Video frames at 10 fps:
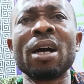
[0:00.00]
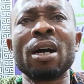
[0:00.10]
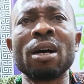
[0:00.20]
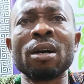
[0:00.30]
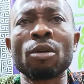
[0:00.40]

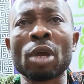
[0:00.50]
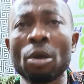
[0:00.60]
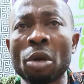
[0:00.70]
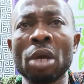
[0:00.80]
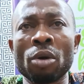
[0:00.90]

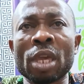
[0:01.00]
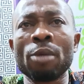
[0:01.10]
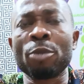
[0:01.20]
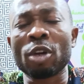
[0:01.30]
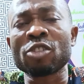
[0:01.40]

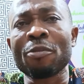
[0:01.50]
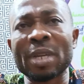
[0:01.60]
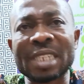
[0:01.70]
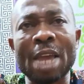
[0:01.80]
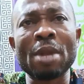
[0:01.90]
Okay. Because of
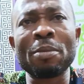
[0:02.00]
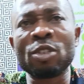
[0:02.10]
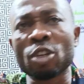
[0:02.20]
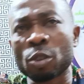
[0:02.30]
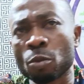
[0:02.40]
my time, let
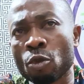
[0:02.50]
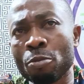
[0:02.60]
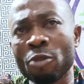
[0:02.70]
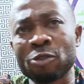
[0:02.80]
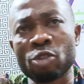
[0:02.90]
me just
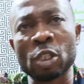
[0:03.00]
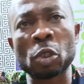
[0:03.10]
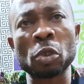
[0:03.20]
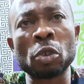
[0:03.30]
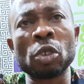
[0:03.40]
move straight
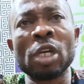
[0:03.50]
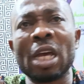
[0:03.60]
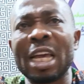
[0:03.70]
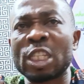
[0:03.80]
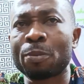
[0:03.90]
to
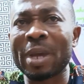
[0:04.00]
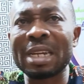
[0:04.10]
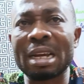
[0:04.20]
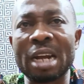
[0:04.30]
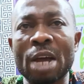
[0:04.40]

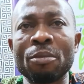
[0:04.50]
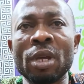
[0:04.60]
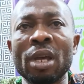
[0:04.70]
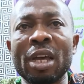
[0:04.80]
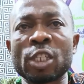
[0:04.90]
spidergram.
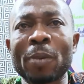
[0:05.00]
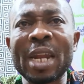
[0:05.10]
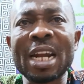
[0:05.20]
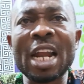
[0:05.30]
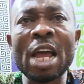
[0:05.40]

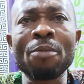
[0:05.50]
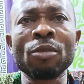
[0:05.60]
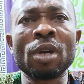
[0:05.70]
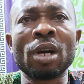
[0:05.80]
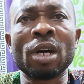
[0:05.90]

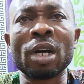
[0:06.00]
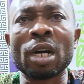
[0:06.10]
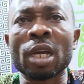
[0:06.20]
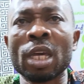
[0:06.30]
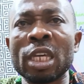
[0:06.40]
Spidergram
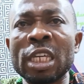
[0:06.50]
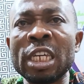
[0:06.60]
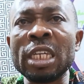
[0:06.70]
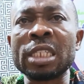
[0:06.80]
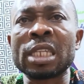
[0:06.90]

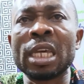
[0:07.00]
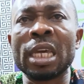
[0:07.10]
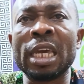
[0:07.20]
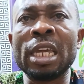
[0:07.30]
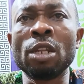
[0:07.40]
is
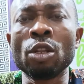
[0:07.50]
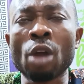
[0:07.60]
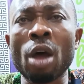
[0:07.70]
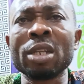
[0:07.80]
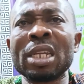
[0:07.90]
a
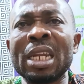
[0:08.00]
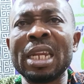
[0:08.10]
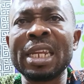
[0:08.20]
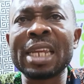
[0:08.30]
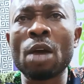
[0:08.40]

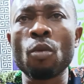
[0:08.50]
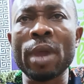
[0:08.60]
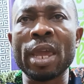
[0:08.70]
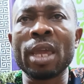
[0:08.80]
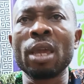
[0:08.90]
non-linear
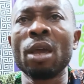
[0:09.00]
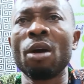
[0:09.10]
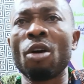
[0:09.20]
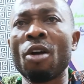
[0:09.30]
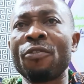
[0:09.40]
way
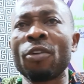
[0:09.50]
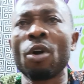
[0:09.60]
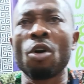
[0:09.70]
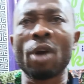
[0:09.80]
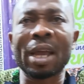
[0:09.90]
of
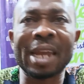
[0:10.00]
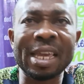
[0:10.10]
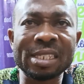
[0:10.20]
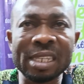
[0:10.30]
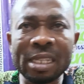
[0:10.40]

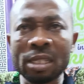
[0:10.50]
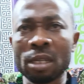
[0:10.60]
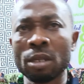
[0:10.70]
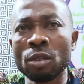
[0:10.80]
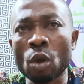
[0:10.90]

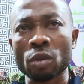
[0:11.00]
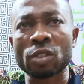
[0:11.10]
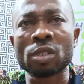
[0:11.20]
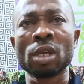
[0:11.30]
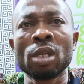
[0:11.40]
organizing
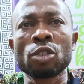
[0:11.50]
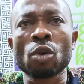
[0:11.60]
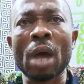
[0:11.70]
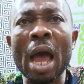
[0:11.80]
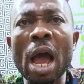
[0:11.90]
notes.
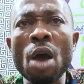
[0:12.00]
So